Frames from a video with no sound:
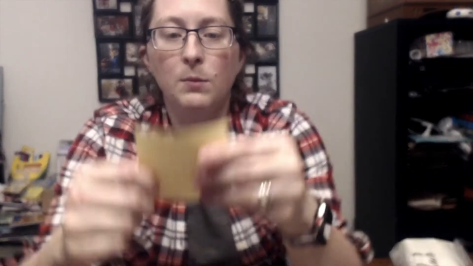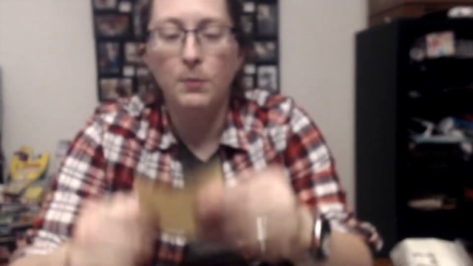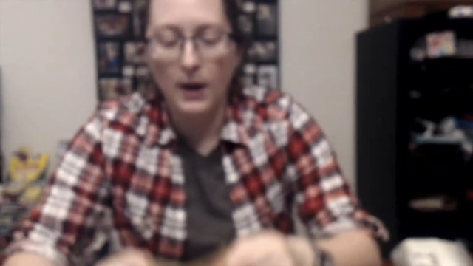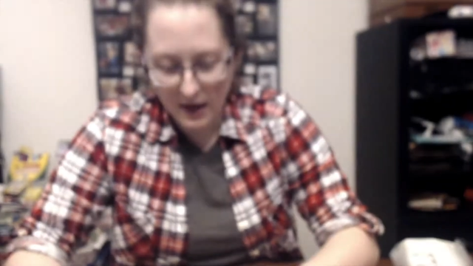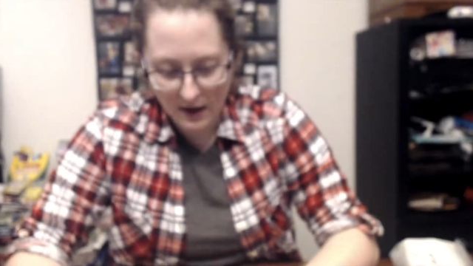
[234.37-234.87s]

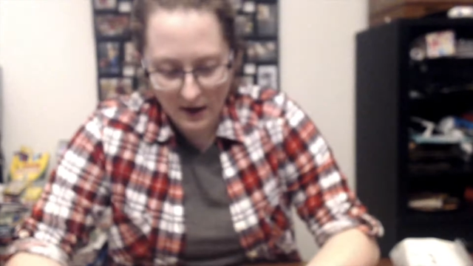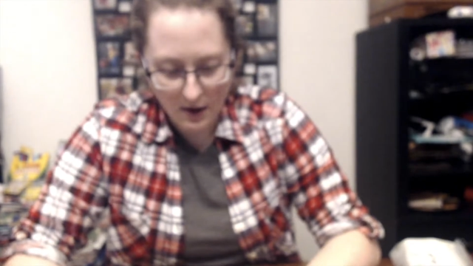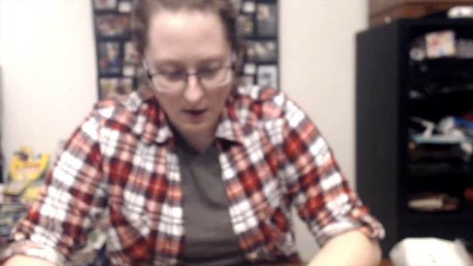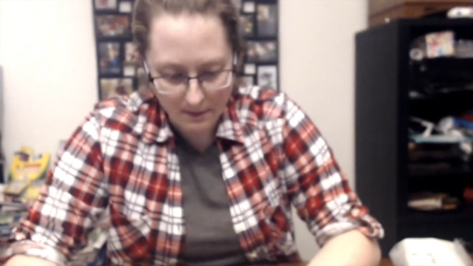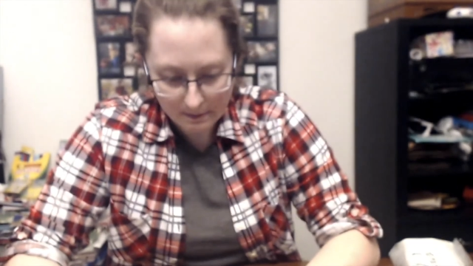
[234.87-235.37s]
a
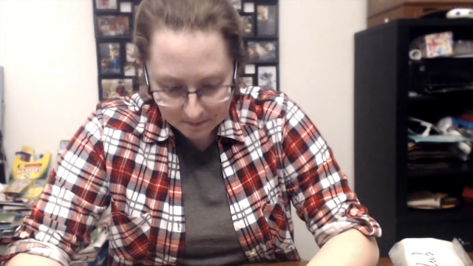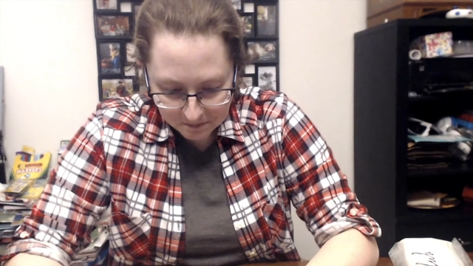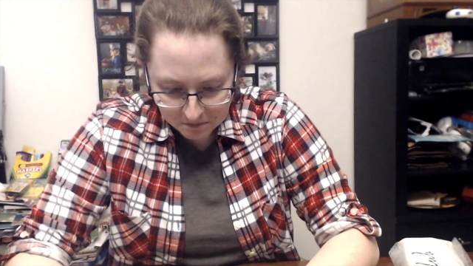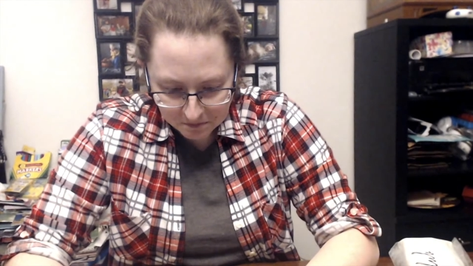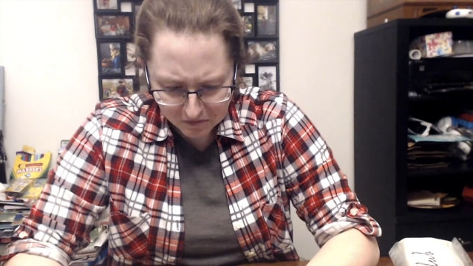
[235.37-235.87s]

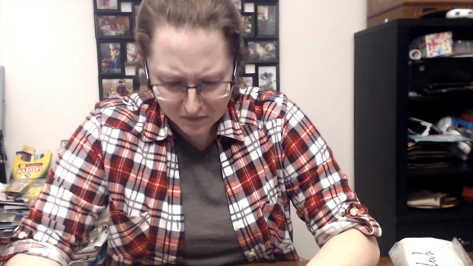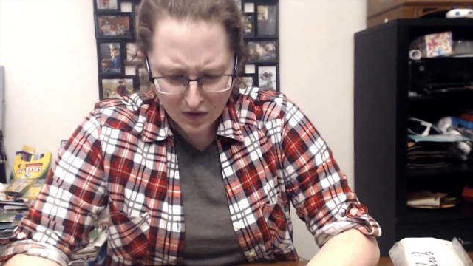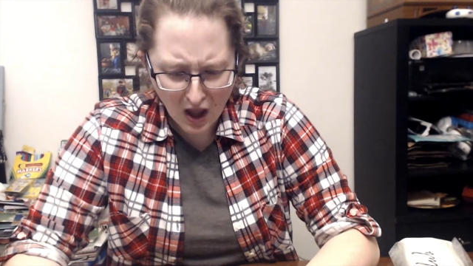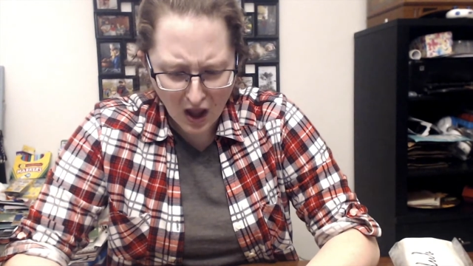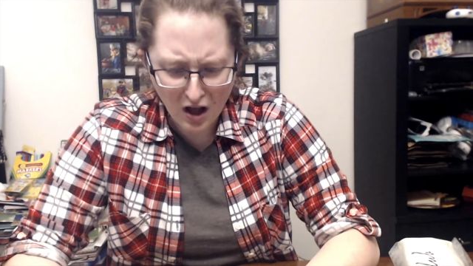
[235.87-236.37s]

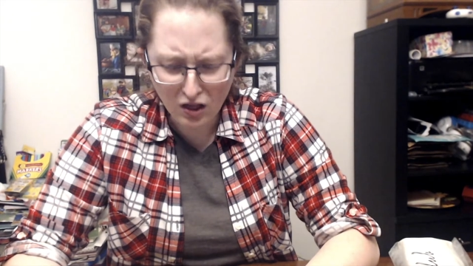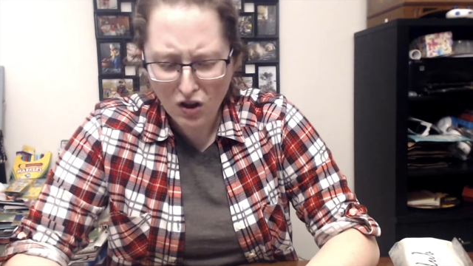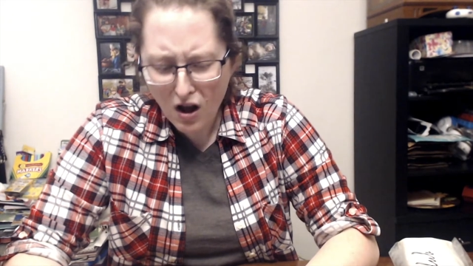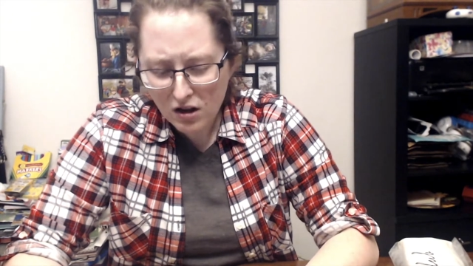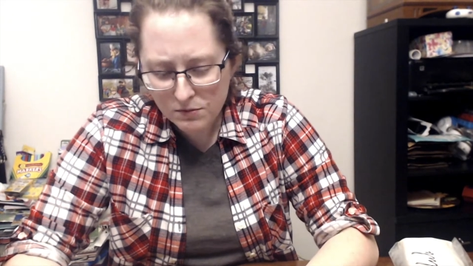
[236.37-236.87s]

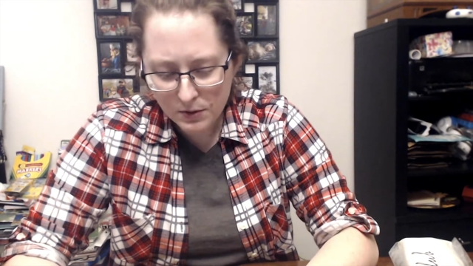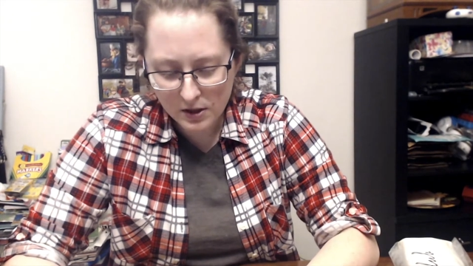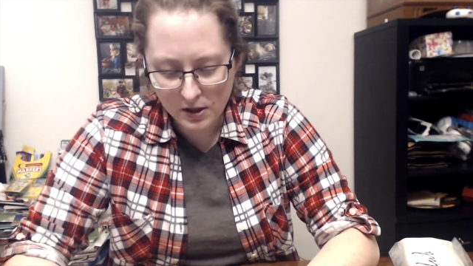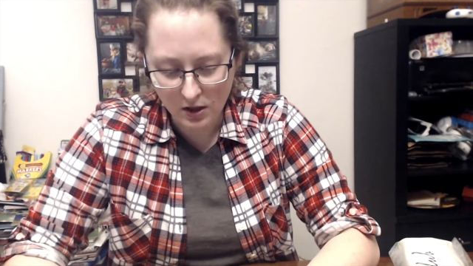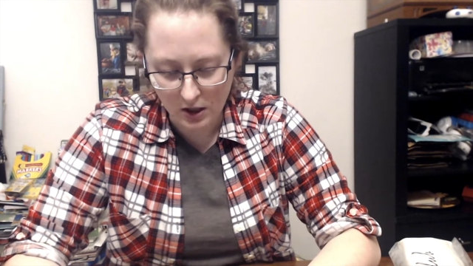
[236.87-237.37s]

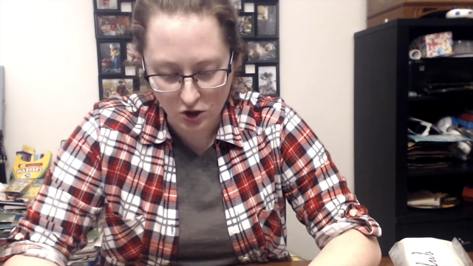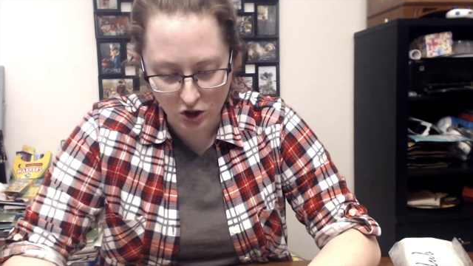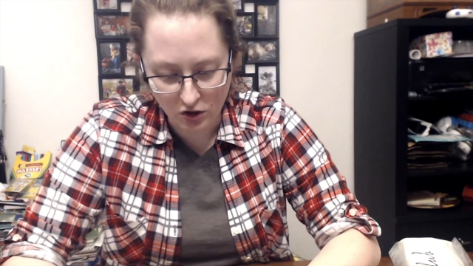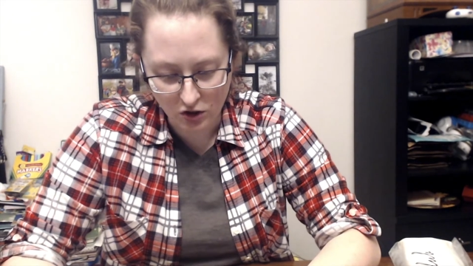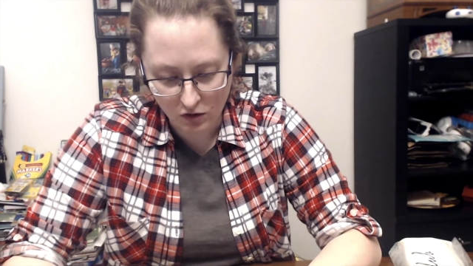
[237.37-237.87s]
logbook or a
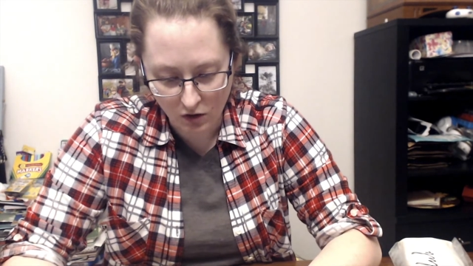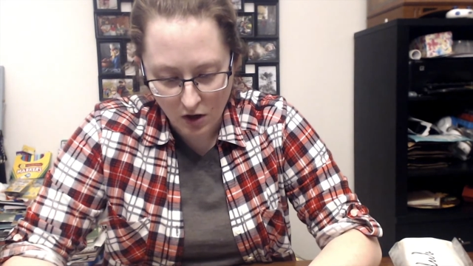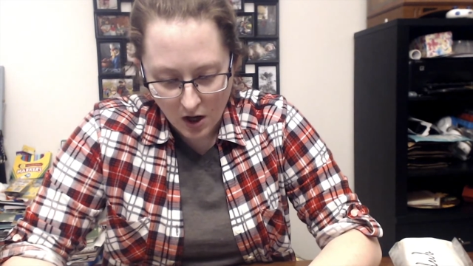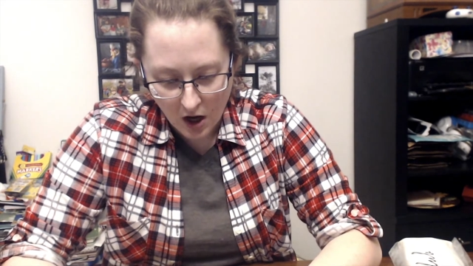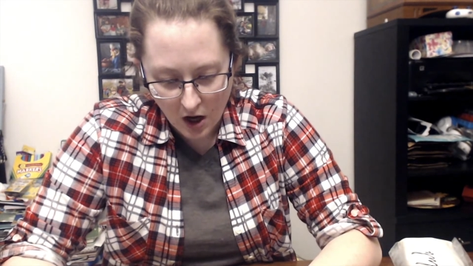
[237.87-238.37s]
journal
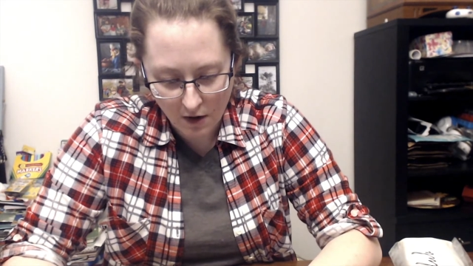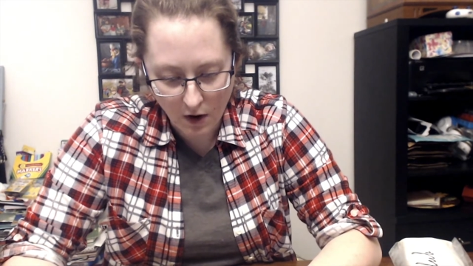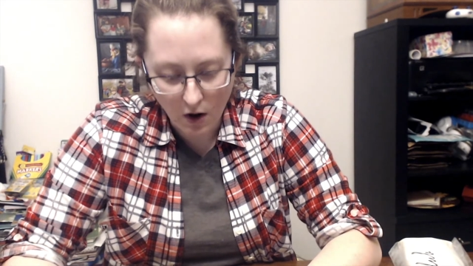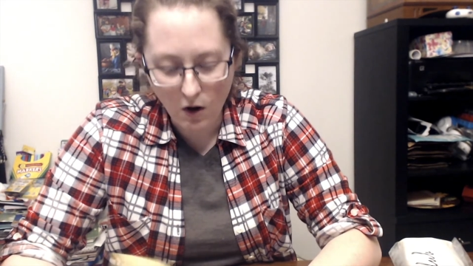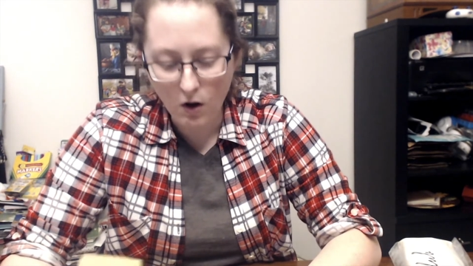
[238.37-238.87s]
of
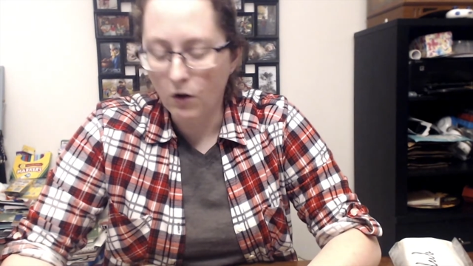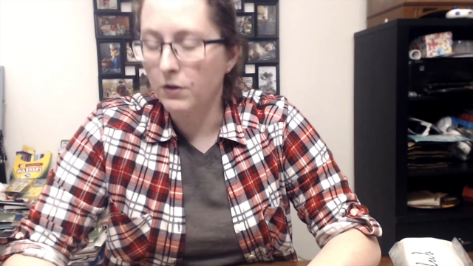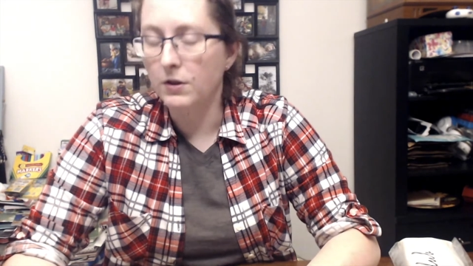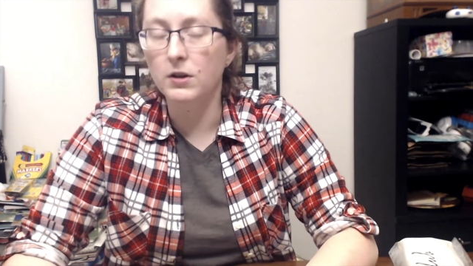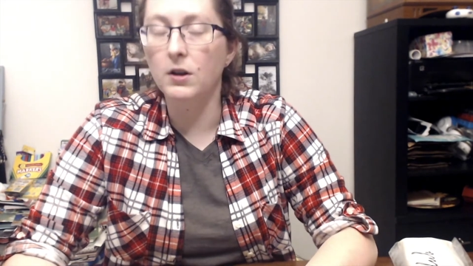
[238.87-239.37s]
all
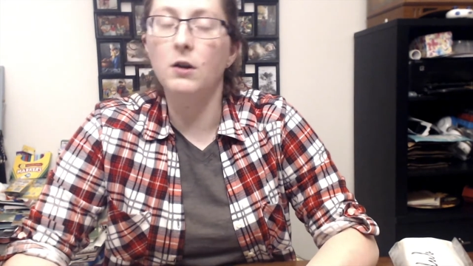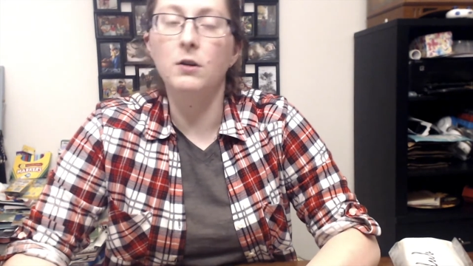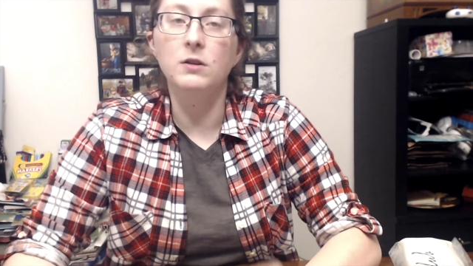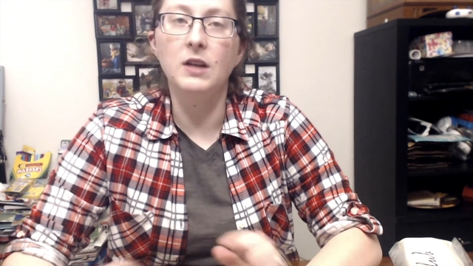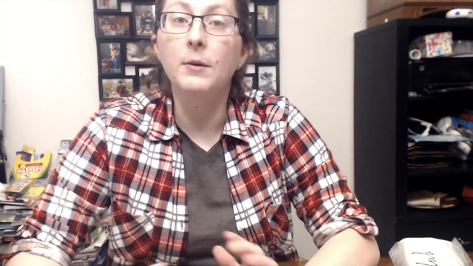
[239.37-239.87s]
the
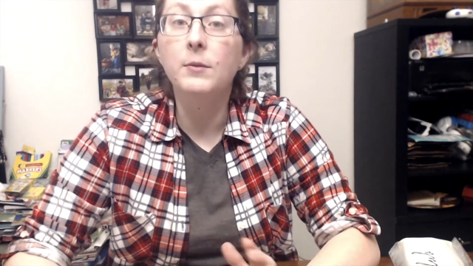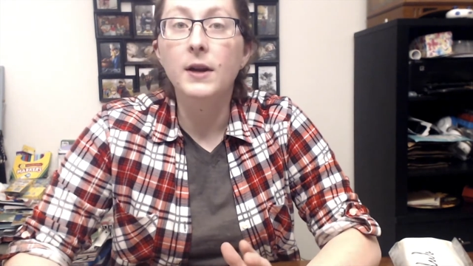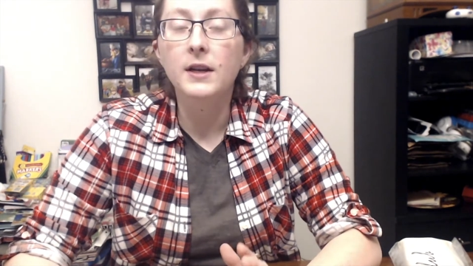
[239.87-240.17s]
diamond paintings